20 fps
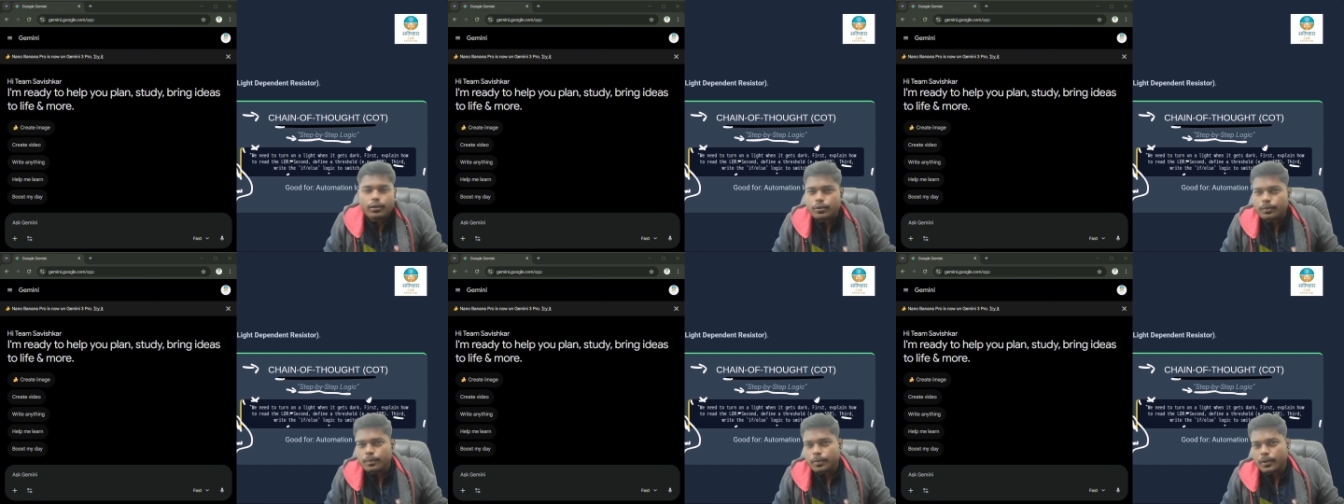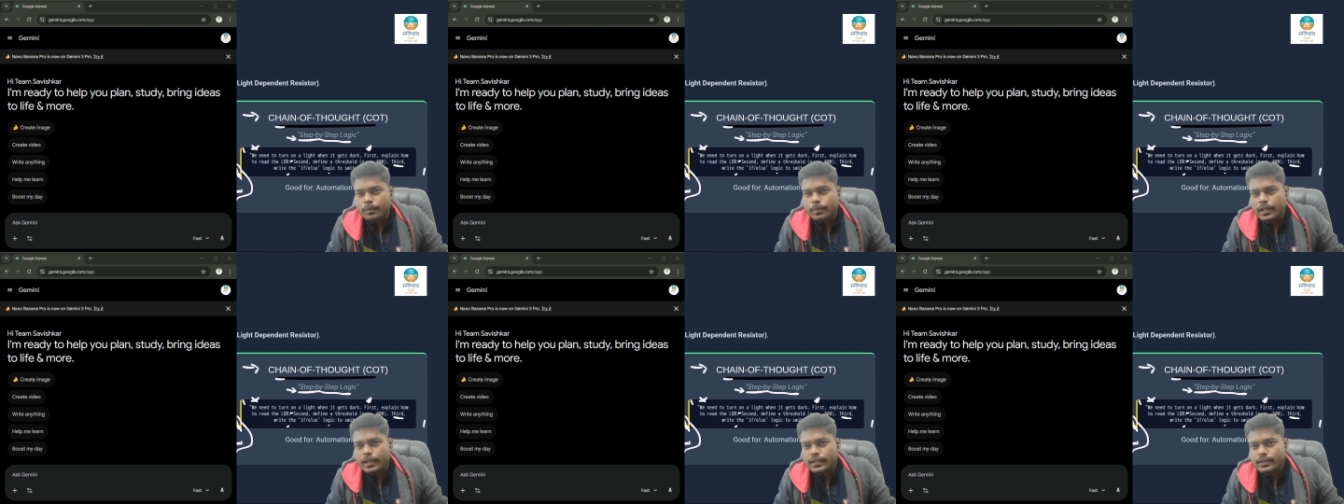going
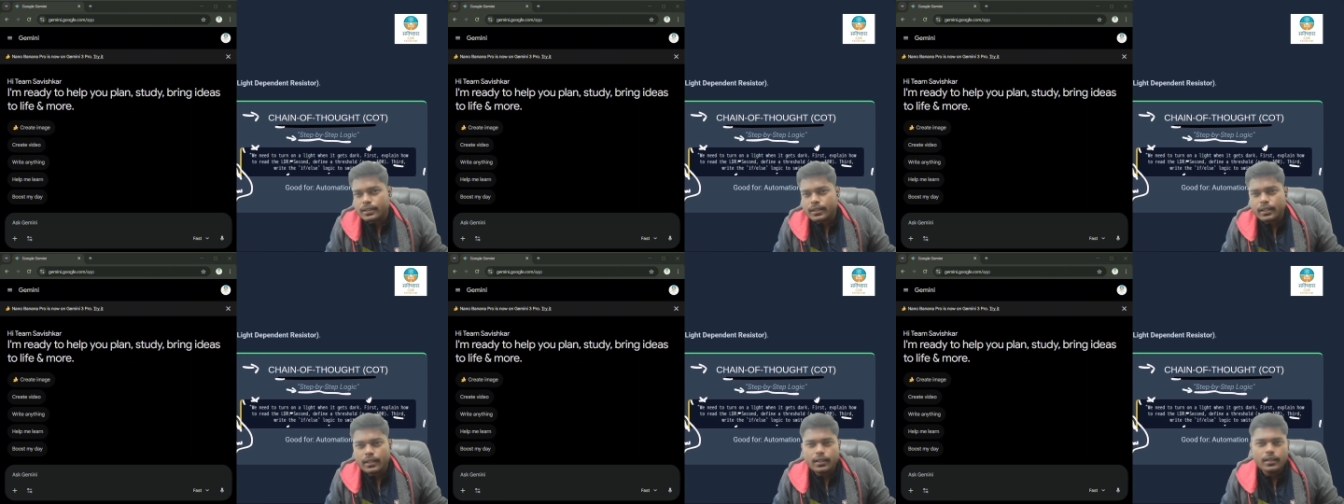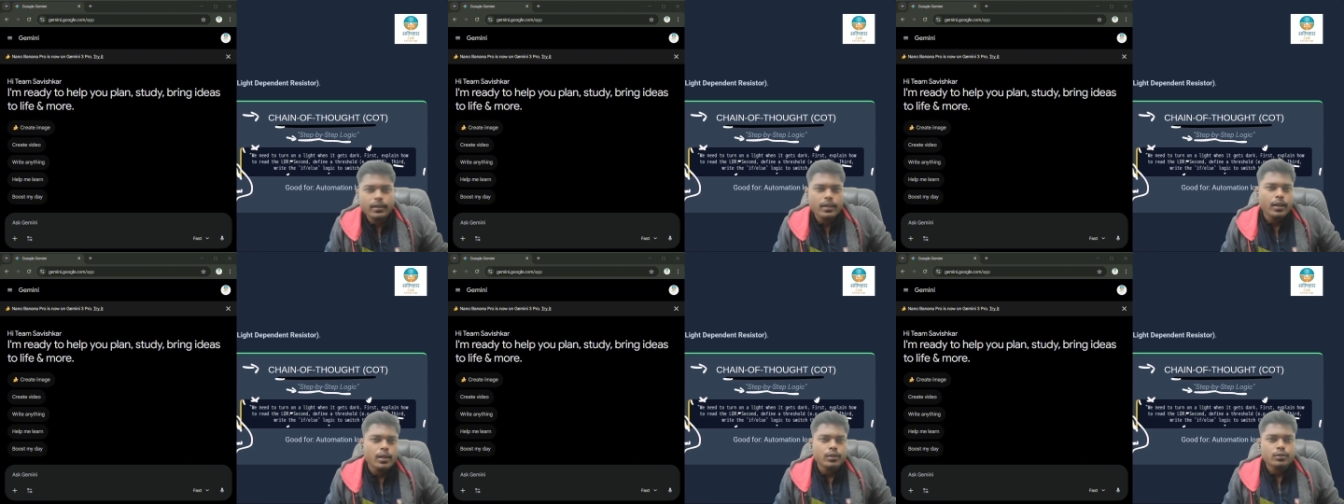to
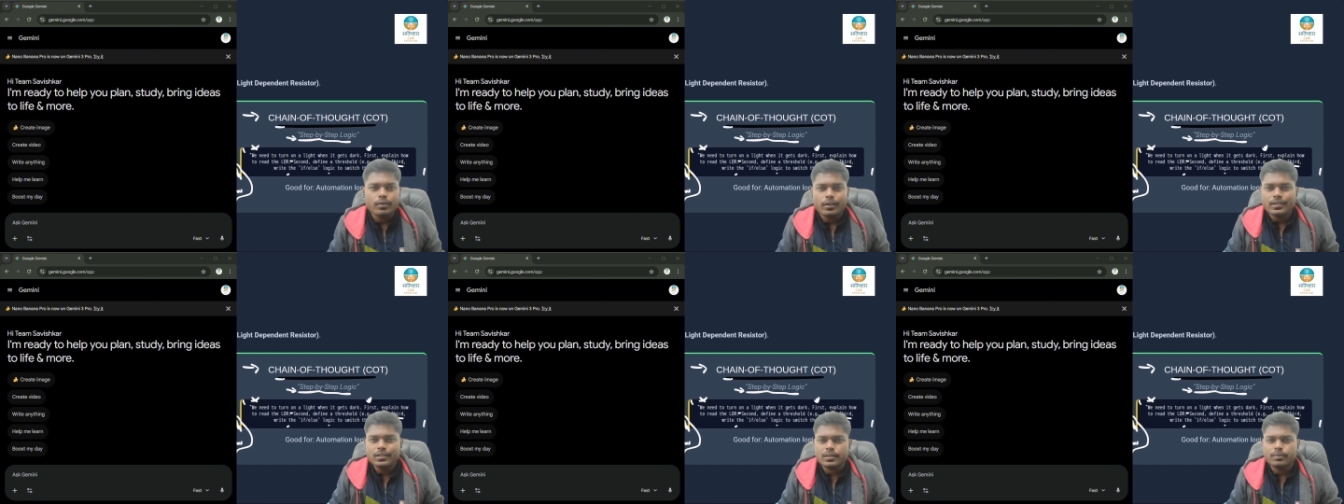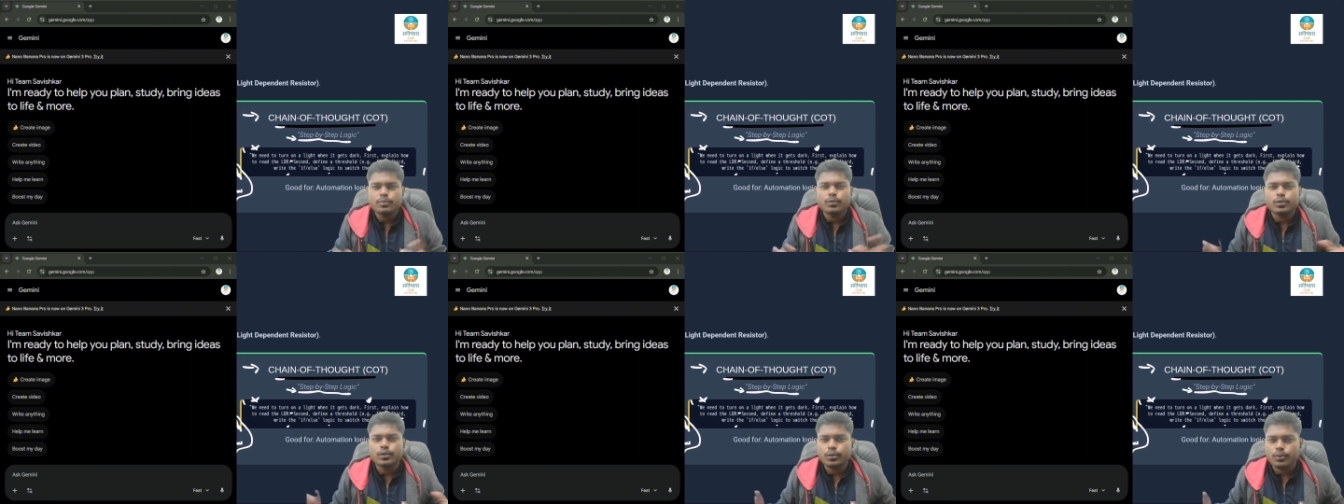Perplexity. So
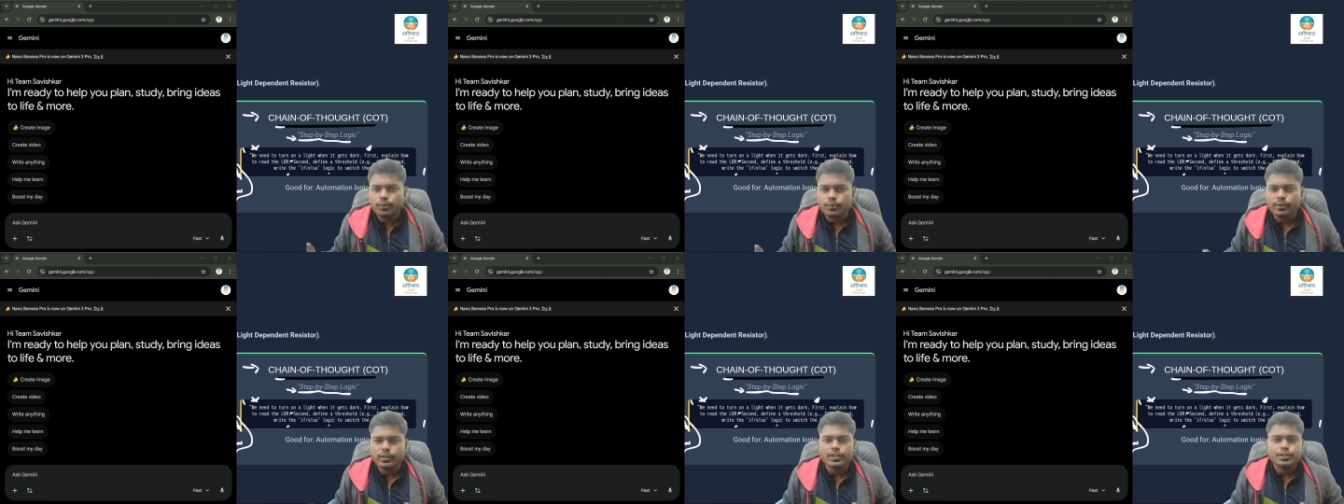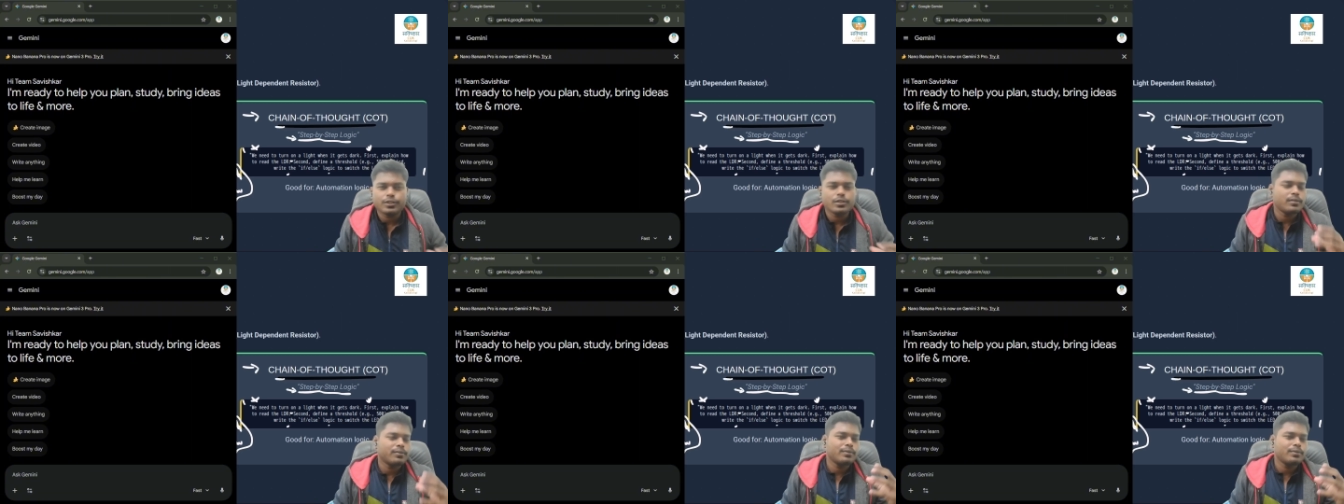it's up to you,
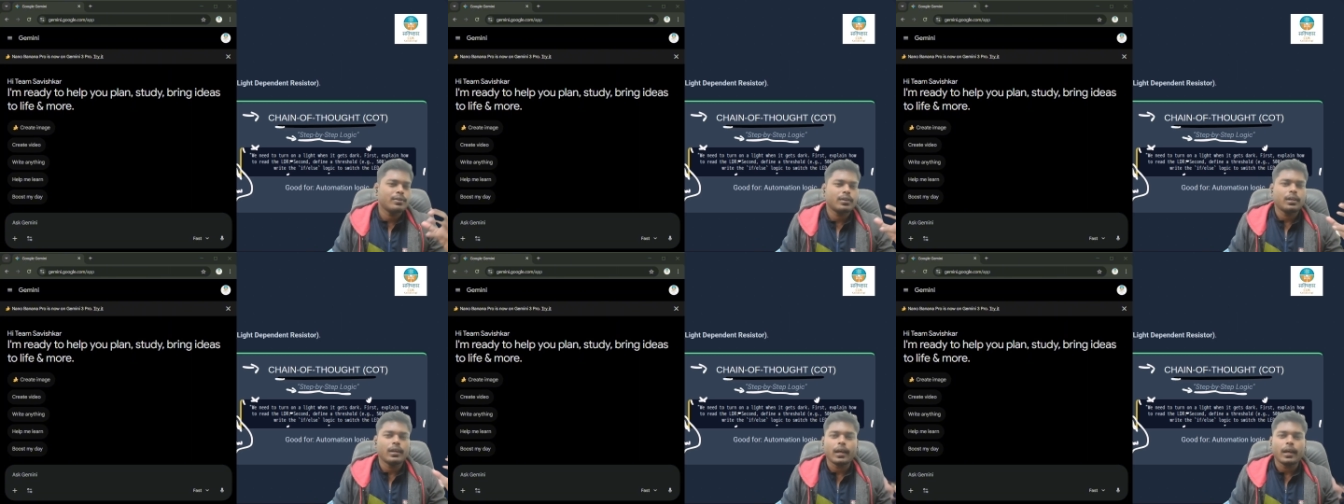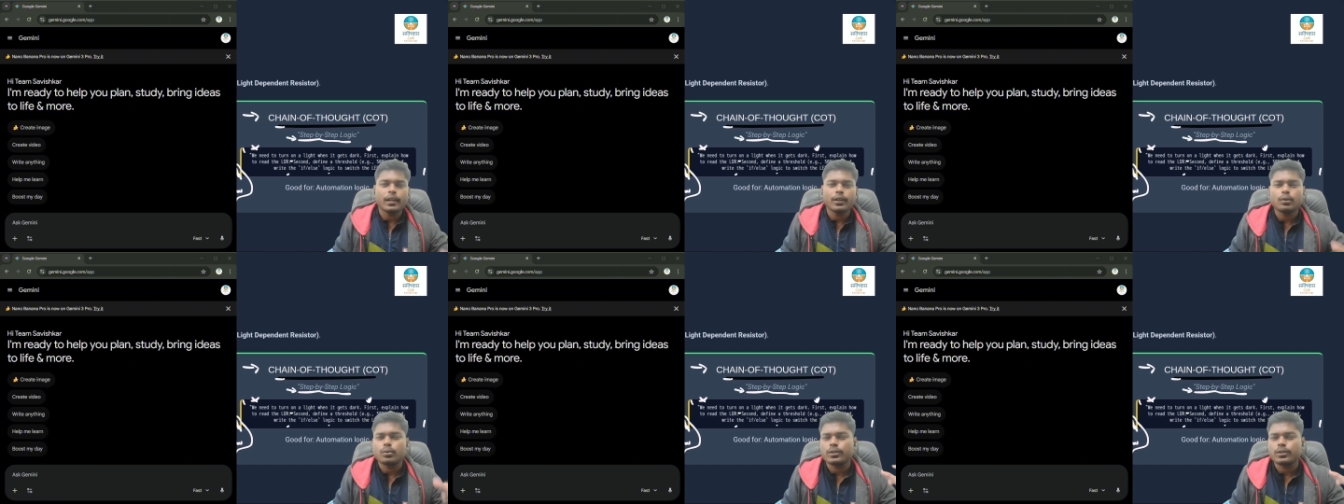whichever
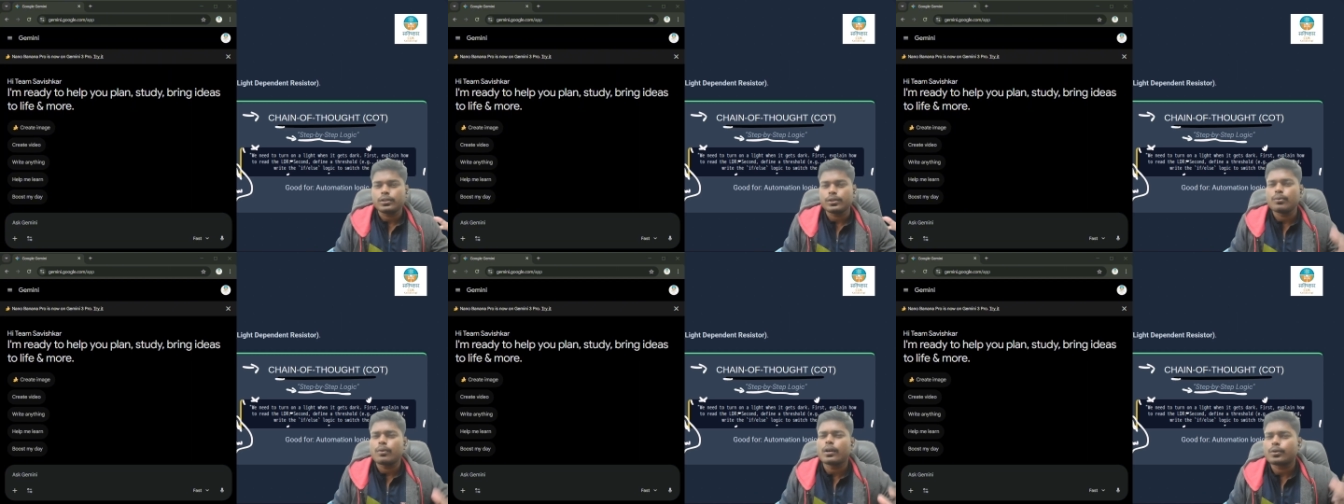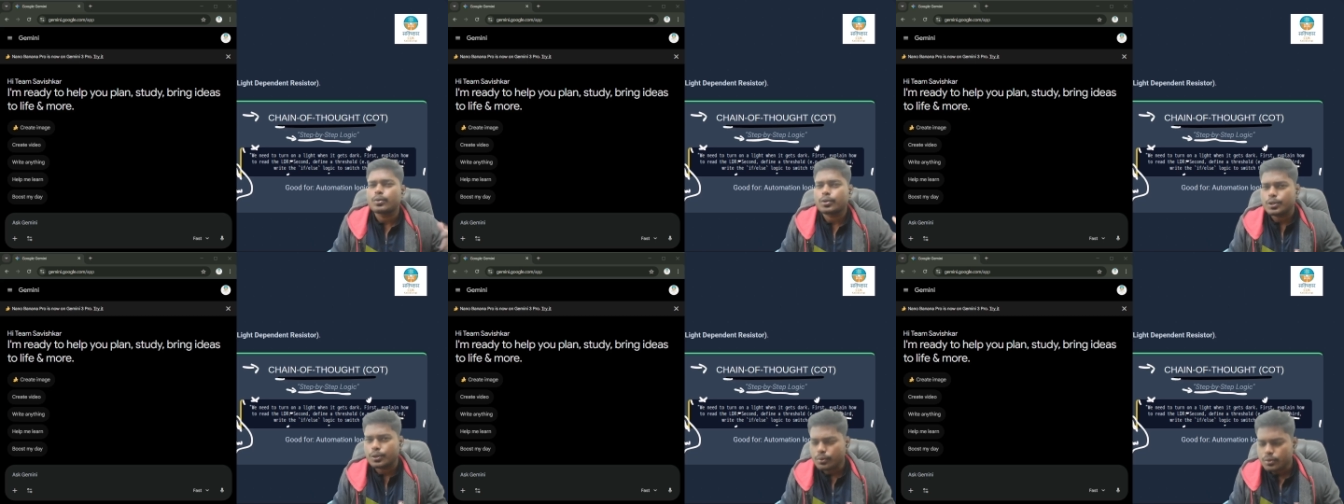AI tool you
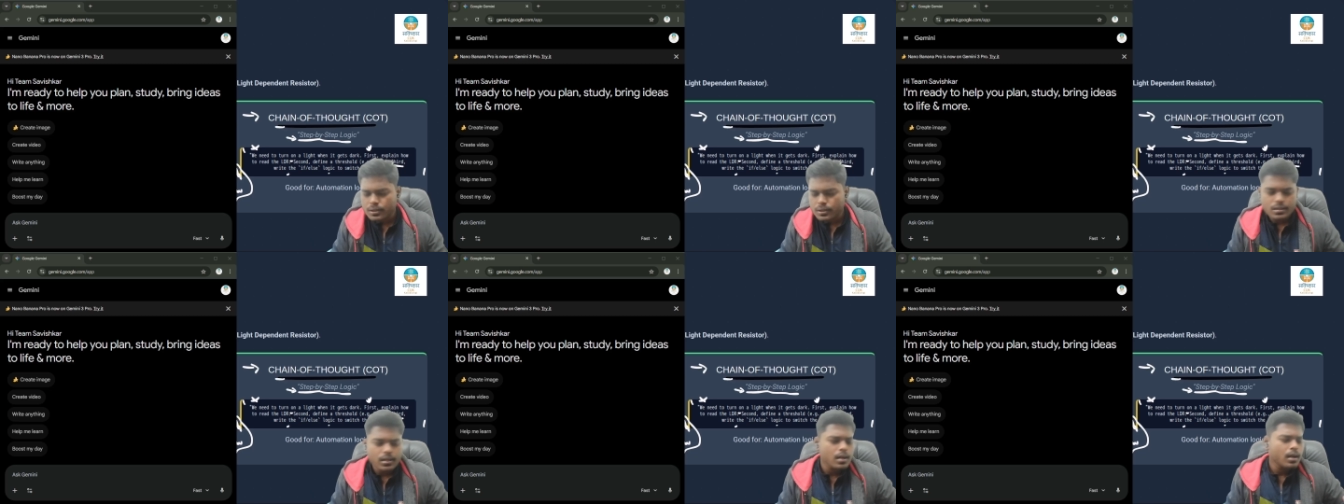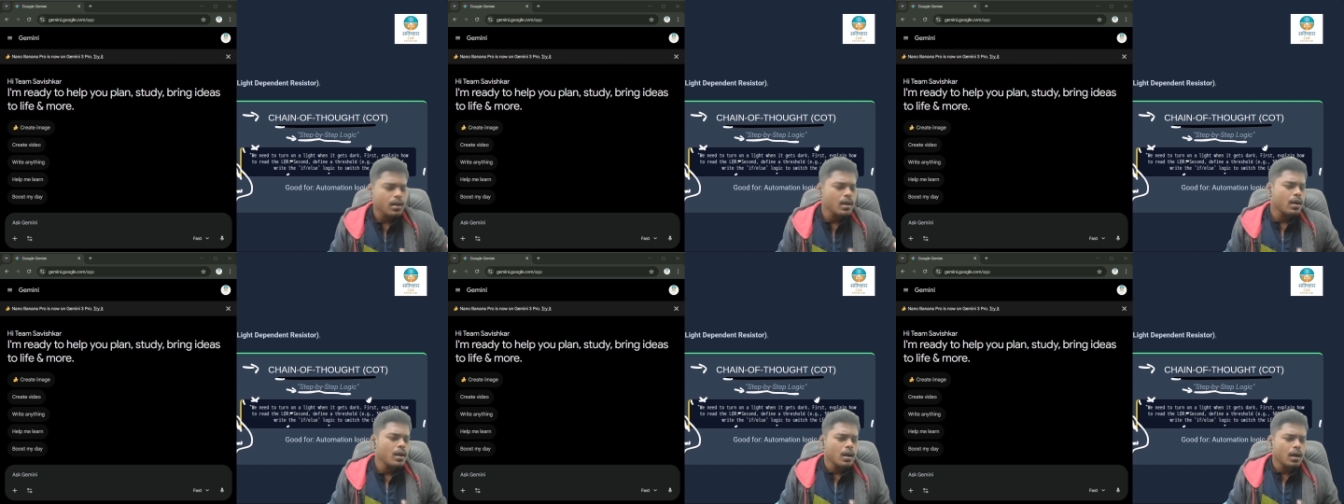want to use.